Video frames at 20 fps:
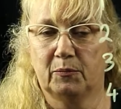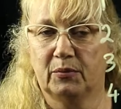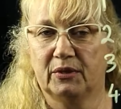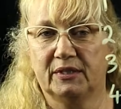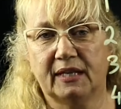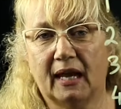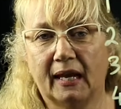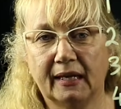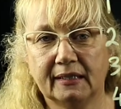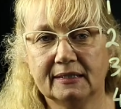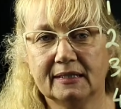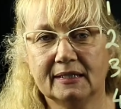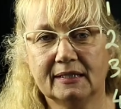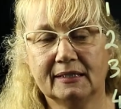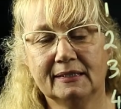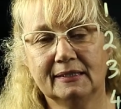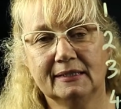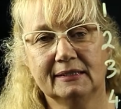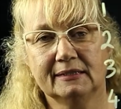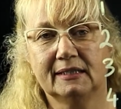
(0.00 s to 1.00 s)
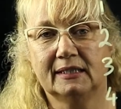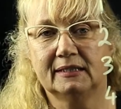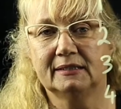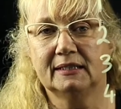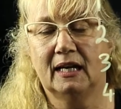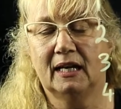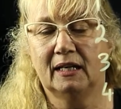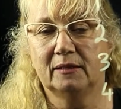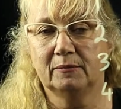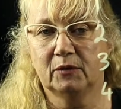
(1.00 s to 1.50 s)
pretending that
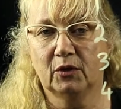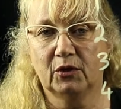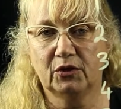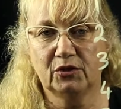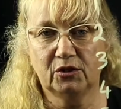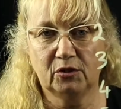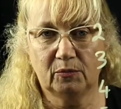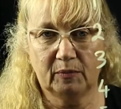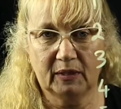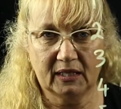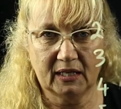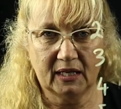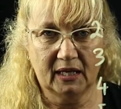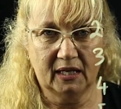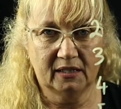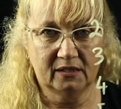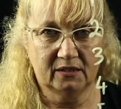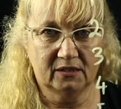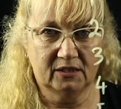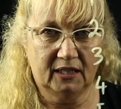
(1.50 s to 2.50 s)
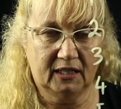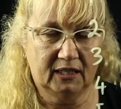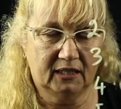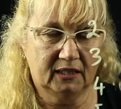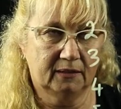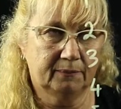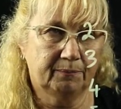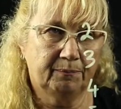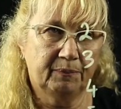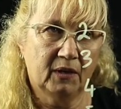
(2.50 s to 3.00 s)
I'm going to be
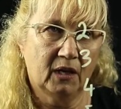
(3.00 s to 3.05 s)
counting